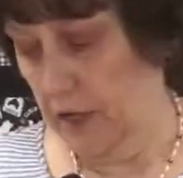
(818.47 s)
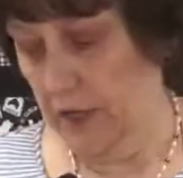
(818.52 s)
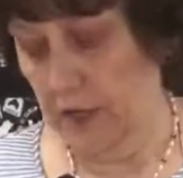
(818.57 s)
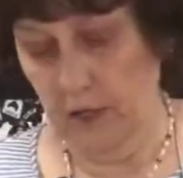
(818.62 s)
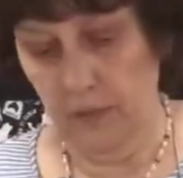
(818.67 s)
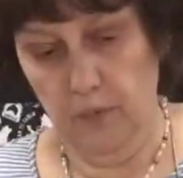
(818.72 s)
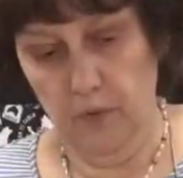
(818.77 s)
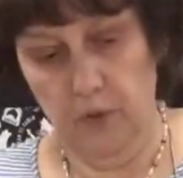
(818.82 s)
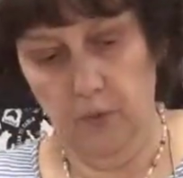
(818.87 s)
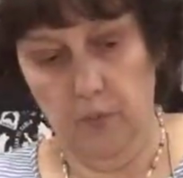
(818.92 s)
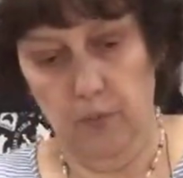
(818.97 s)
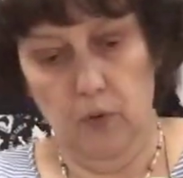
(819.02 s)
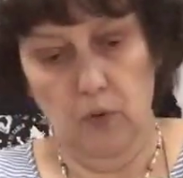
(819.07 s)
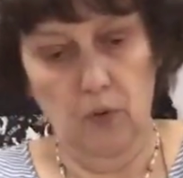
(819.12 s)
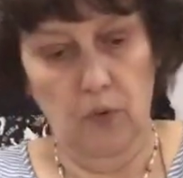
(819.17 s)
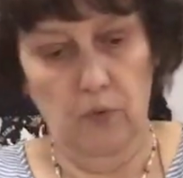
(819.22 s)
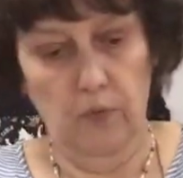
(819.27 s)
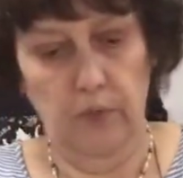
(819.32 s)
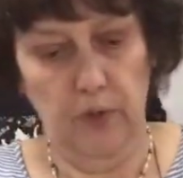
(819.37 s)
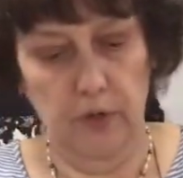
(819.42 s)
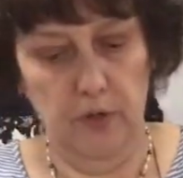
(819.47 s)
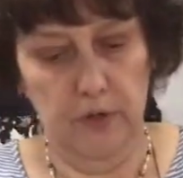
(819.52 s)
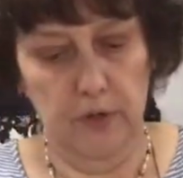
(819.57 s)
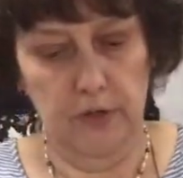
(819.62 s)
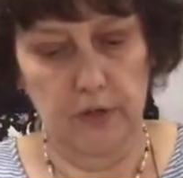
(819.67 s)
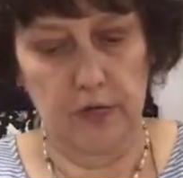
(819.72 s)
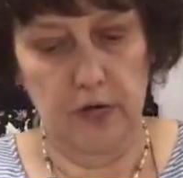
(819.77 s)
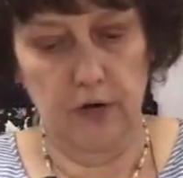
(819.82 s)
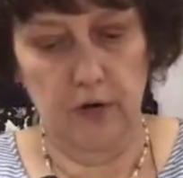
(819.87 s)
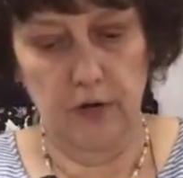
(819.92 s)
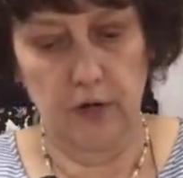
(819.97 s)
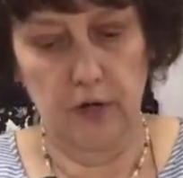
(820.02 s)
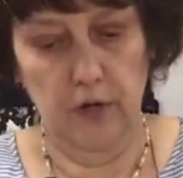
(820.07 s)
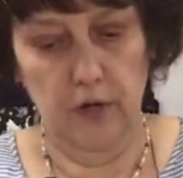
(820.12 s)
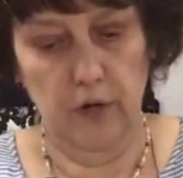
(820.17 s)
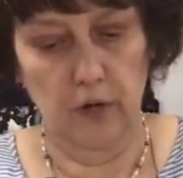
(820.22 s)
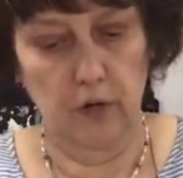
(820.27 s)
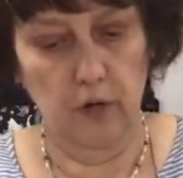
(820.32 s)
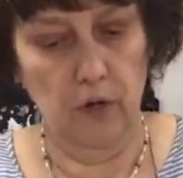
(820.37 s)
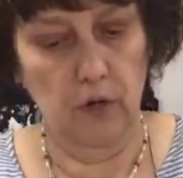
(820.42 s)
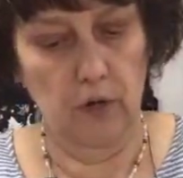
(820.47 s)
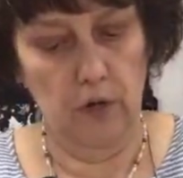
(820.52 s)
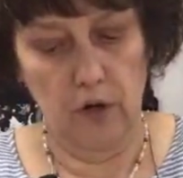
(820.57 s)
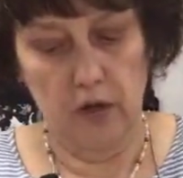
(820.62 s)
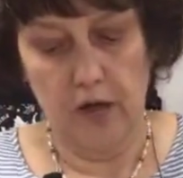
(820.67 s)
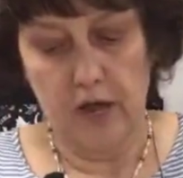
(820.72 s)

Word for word: And I'm going to pull the pins out of here.